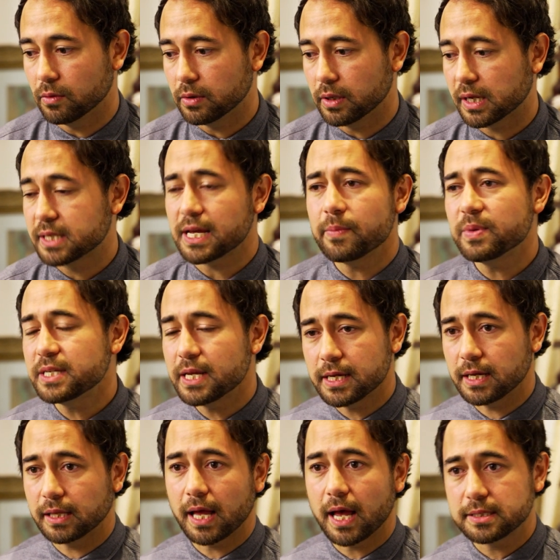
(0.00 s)
because I've been
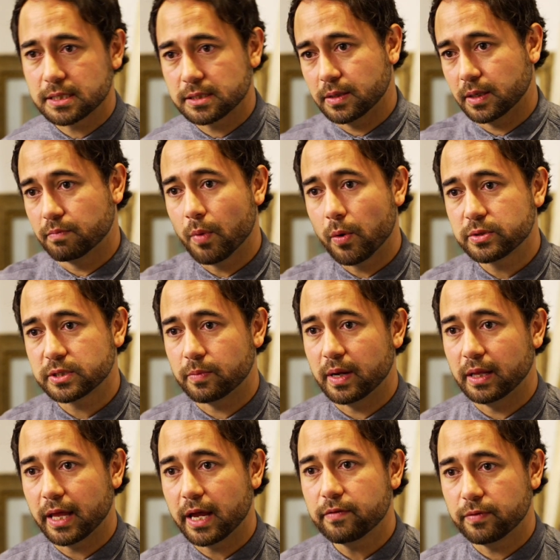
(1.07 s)
taking classes like most of my
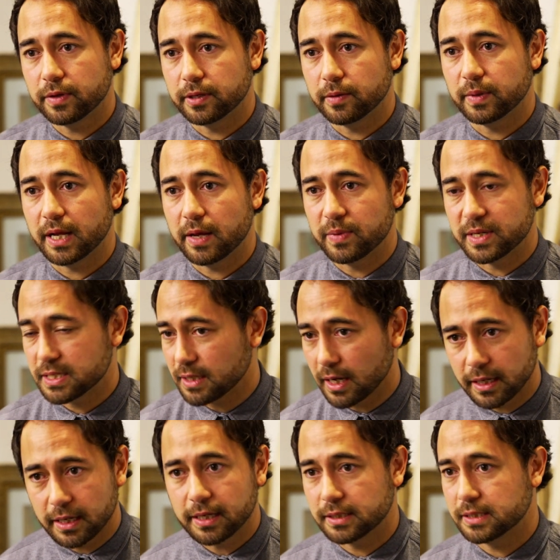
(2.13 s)
life with him, and I've been
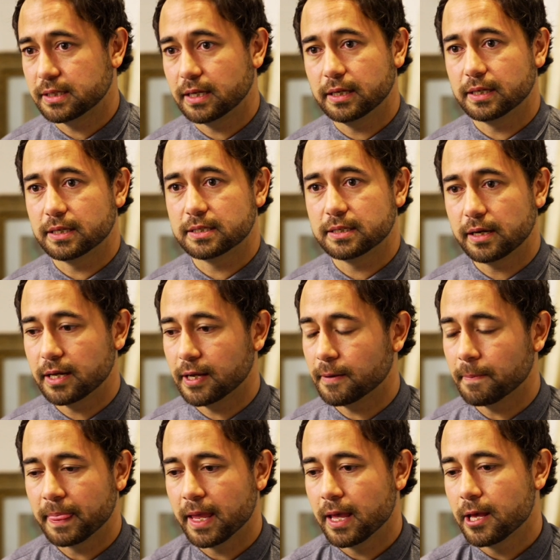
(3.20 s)
studying and studying and studying,
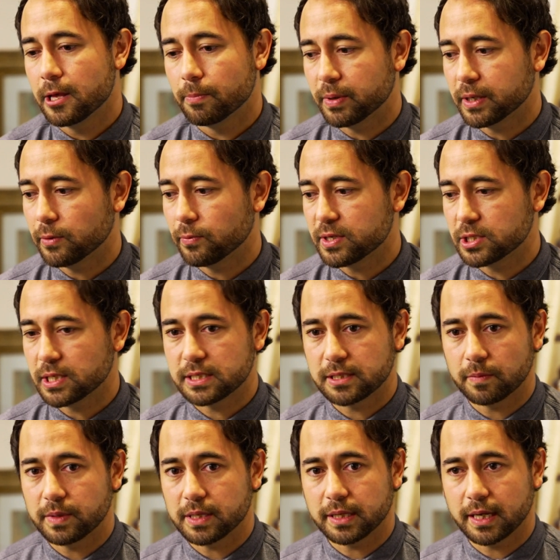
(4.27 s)
but it was just
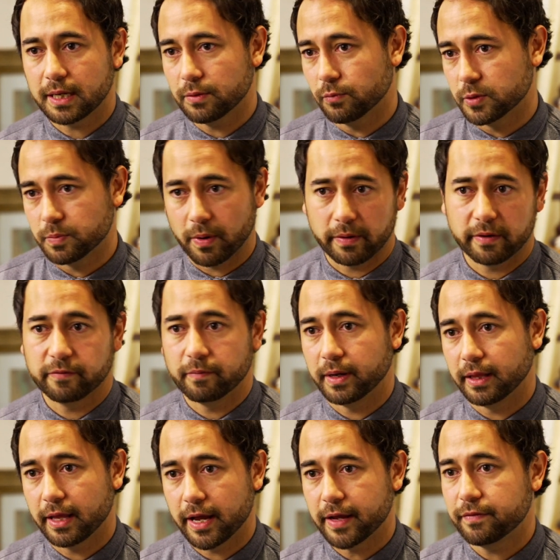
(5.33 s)
something that was part of my
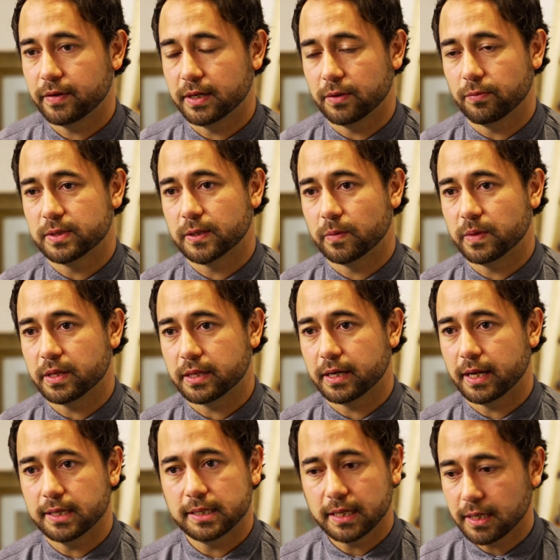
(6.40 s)
life, and it was something that
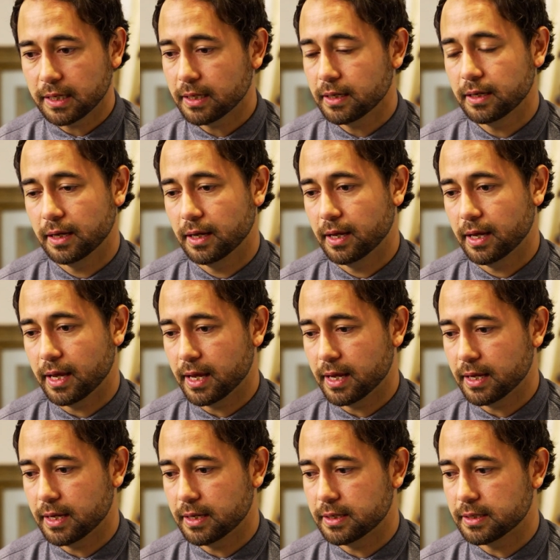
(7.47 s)
I did,
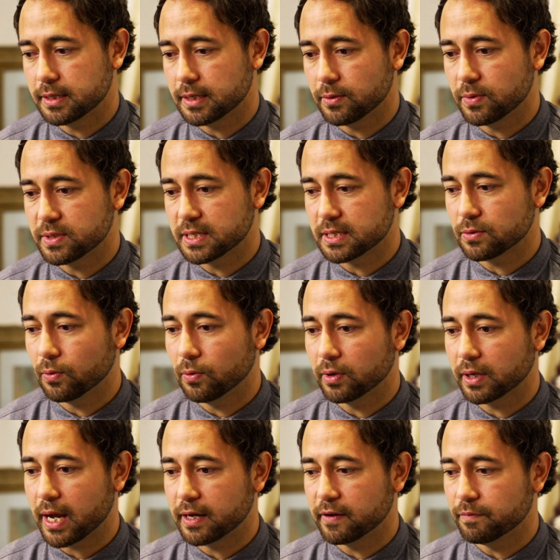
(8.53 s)
and it was this whole
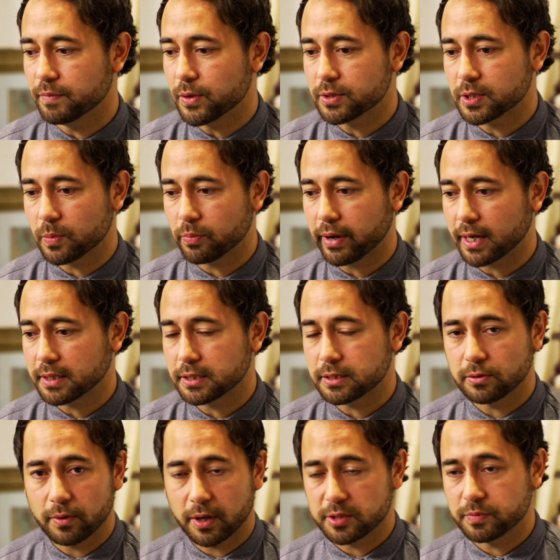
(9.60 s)
kind of music practice
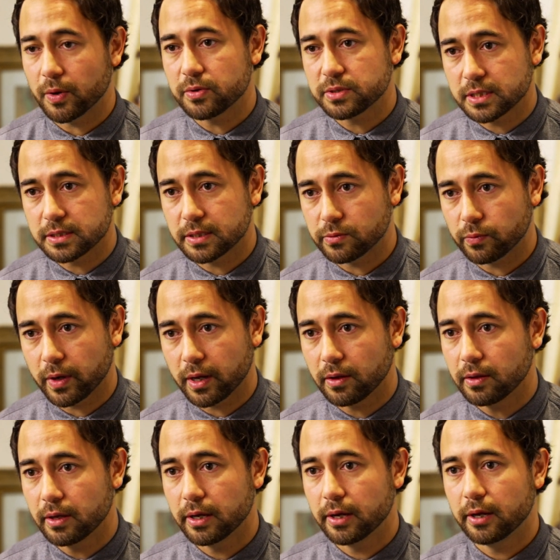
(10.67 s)
through osmosis as
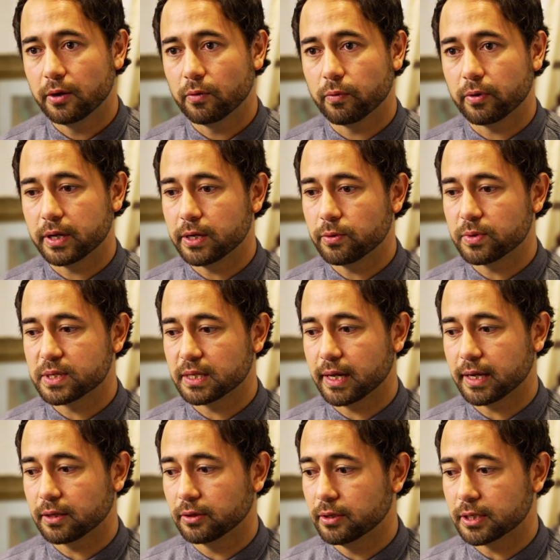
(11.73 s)
well, where he was
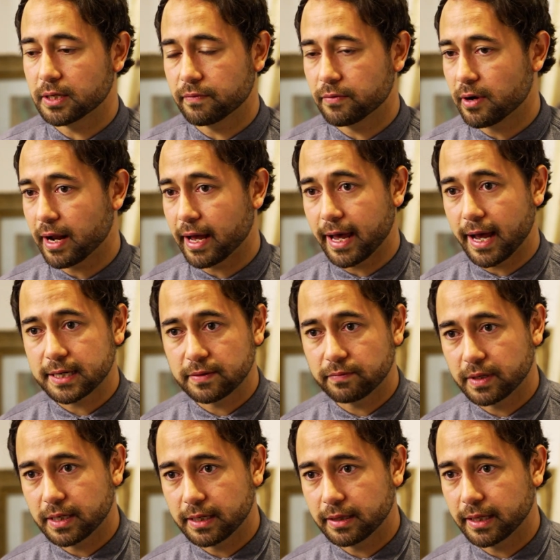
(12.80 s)
like, look, if you're not
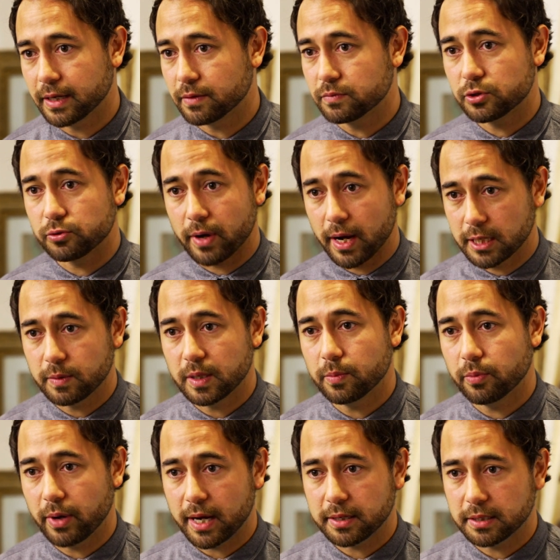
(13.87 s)
actively like trying to be
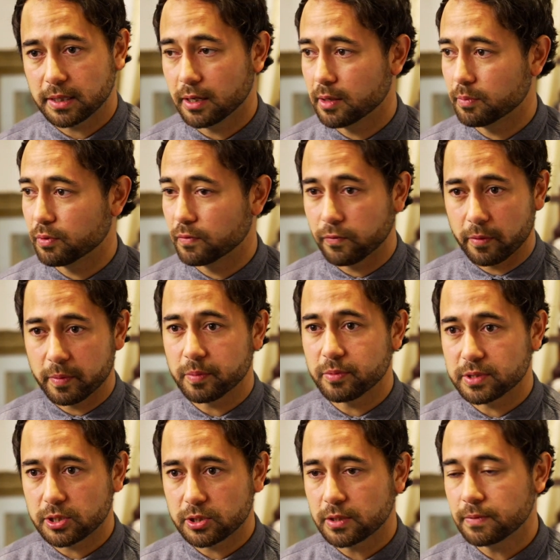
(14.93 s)
a performing
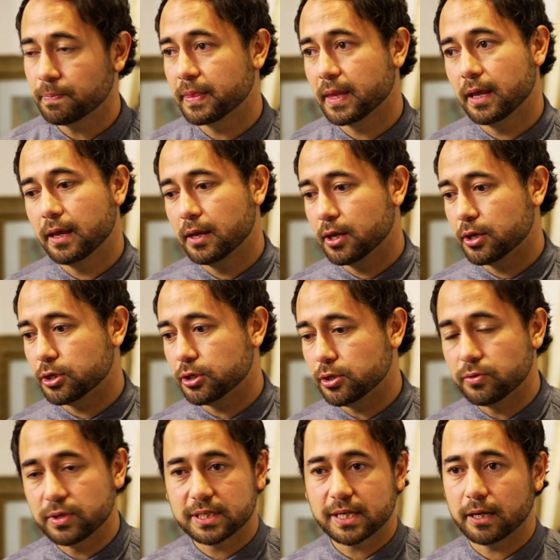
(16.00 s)
musician,
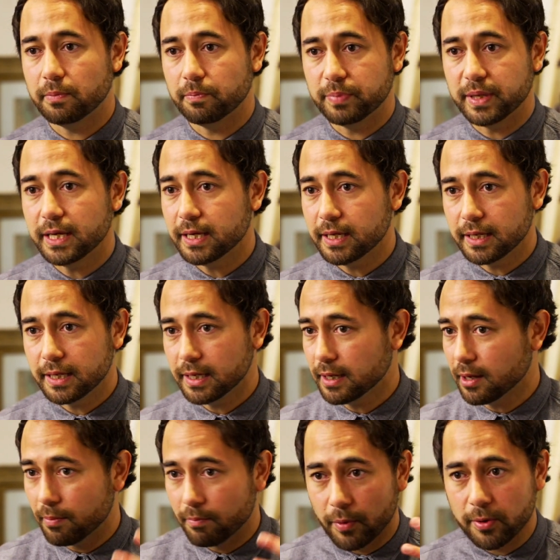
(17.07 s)
you just got to be
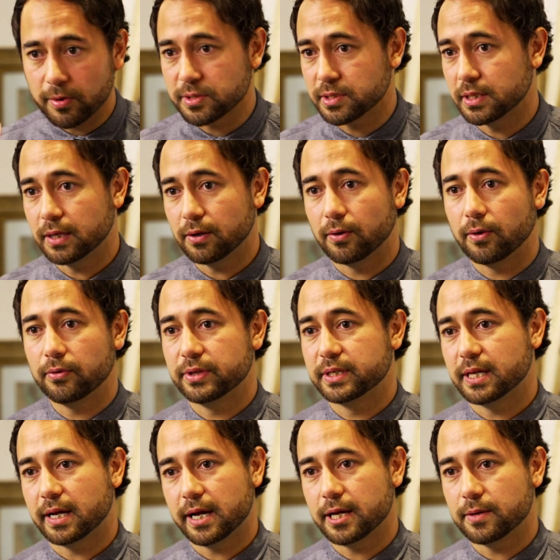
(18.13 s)
immersed in it all the
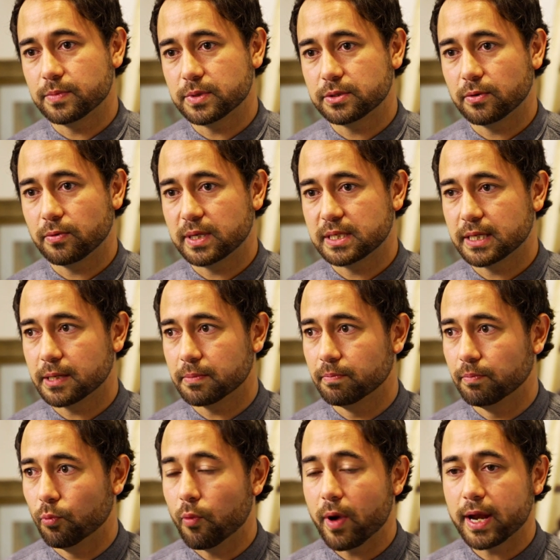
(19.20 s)
time. So it's like
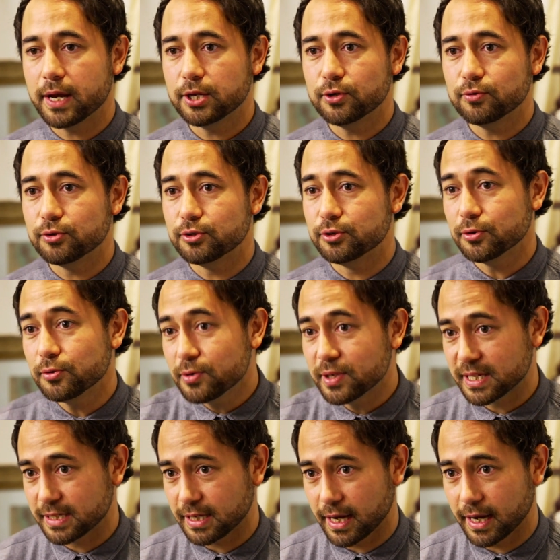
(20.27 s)
when you do
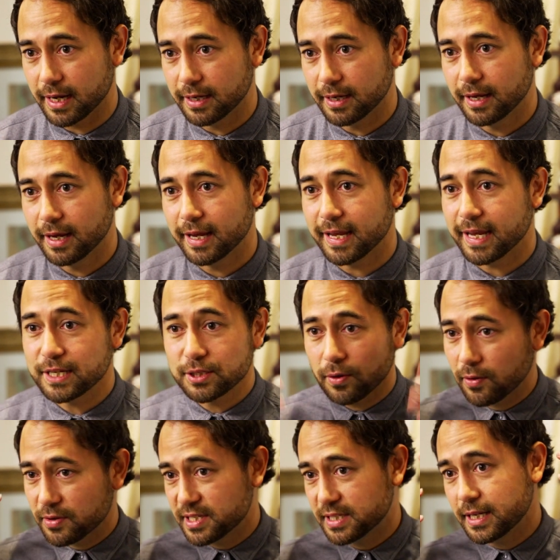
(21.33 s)
decide, it's
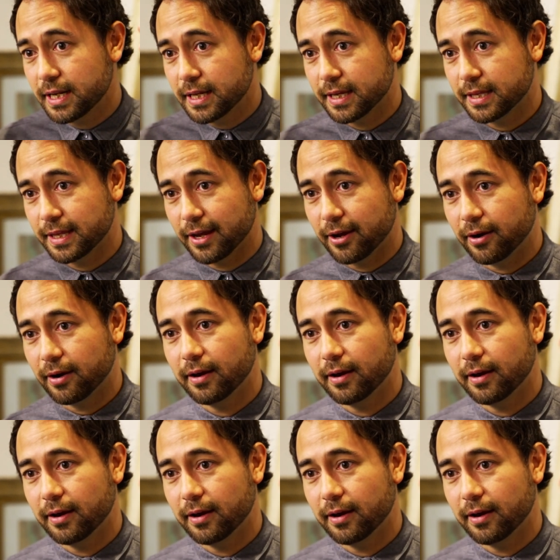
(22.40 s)
all sitting in there.